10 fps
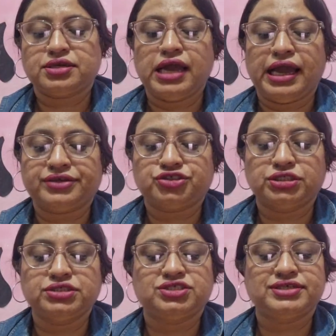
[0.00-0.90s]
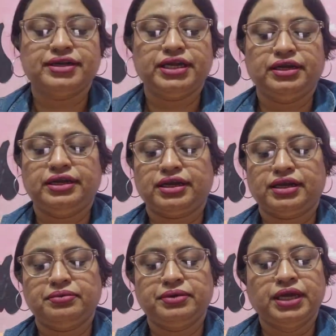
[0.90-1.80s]
action, stirring
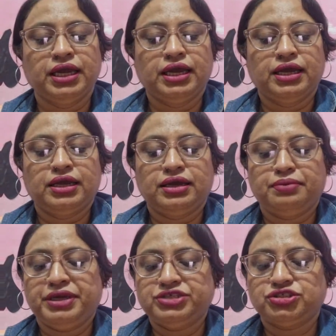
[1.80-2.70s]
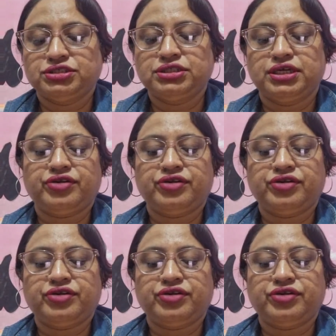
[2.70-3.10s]
declamation,